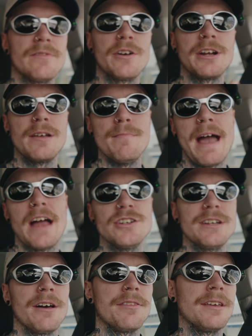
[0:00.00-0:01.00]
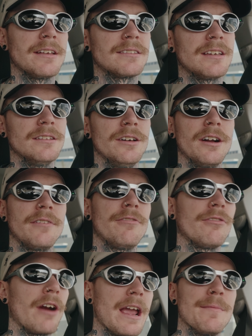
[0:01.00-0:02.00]
I've already imagined how things can look,
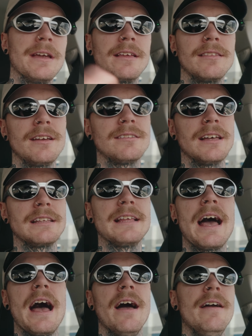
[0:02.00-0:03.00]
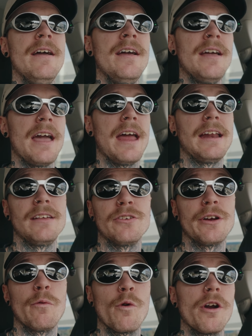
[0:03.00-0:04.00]
framing, things like that. And
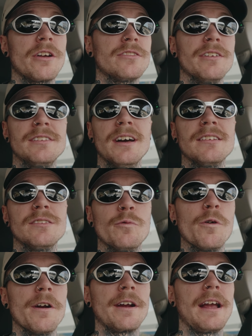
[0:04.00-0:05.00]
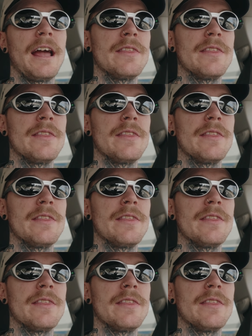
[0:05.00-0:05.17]
either it works or it doesn't work.